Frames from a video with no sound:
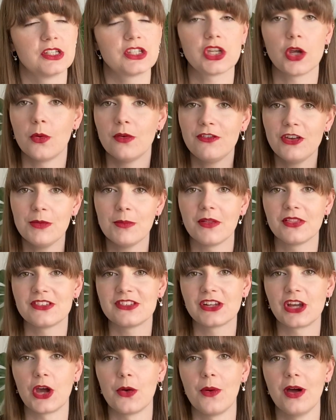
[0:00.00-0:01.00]
So a few months
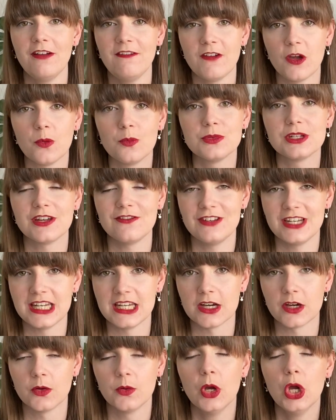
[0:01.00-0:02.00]
ago, I filmed a
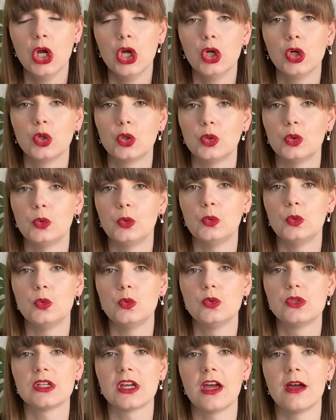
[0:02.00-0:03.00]
video
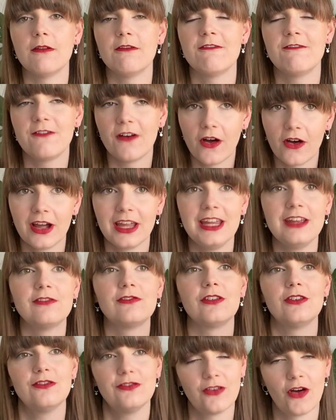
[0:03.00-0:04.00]
called five
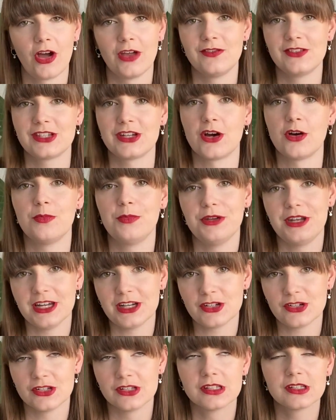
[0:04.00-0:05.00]
five-star
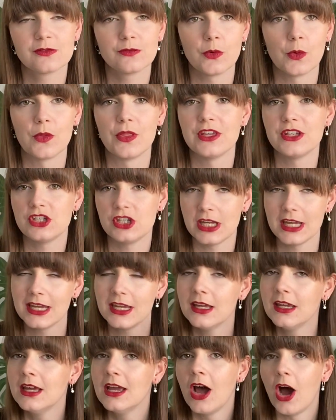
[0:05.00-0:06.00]
predictions for this
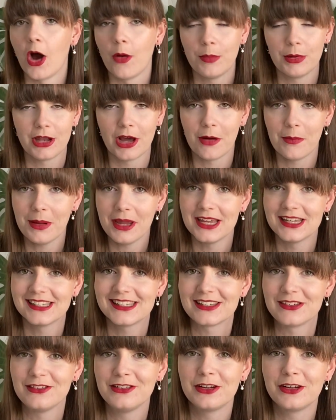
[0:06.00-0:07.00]
year. I'll put it up here
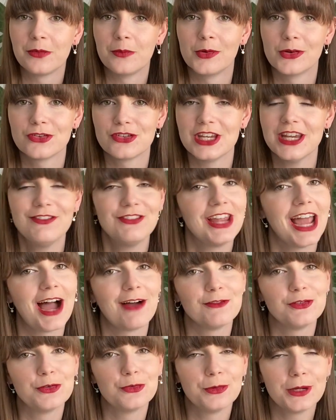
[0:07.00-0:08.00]
so you can watch it if you
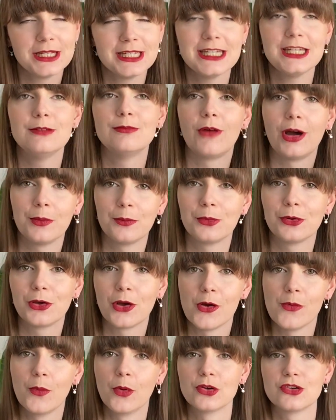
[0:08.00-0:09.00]
haven't already. You might want to
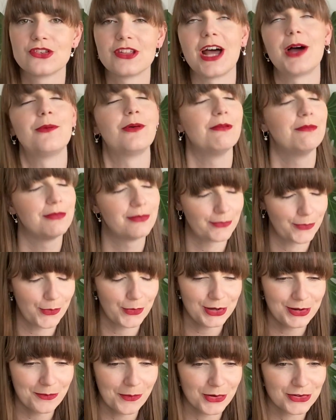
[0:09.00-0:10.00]
go watch that one before
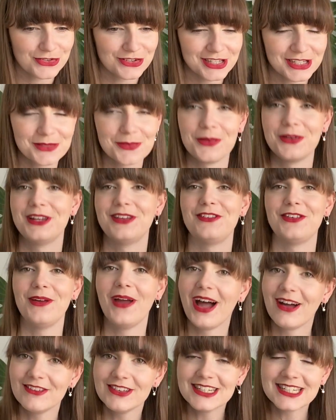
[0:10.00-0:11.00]
you watch this one if you
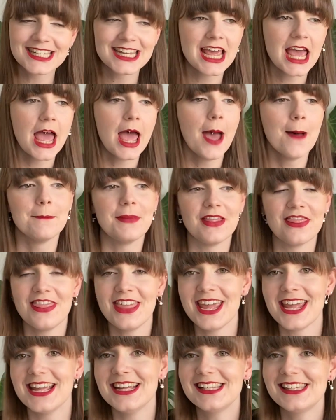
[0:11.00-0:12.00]
haven't. But
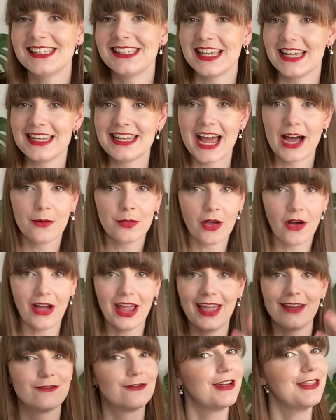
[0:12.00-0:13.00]
this, now that I
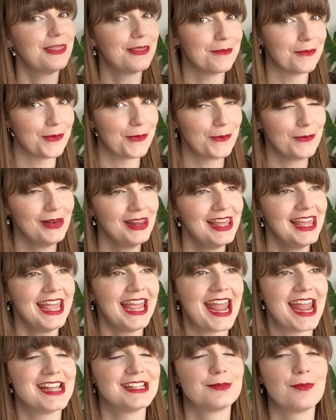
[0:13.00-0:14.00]
have read them all,
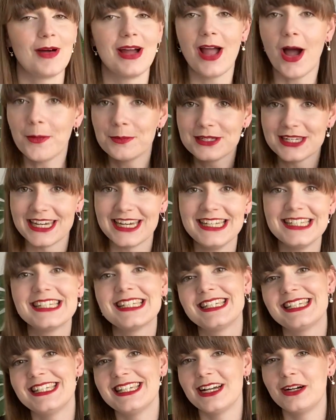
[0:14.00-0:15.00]
is my
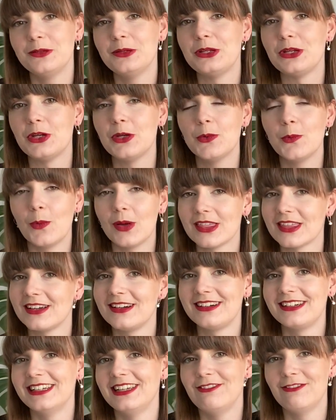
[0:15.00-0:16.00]
update to tell you whether
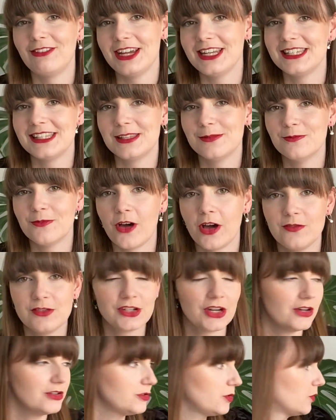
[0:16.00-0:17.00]
I rated them five
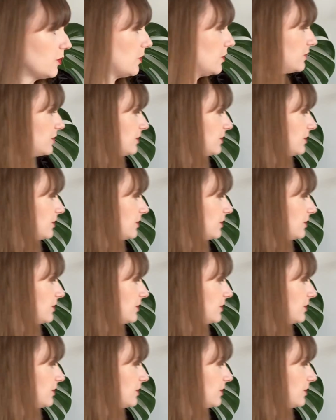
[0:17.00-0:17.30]
stars or not.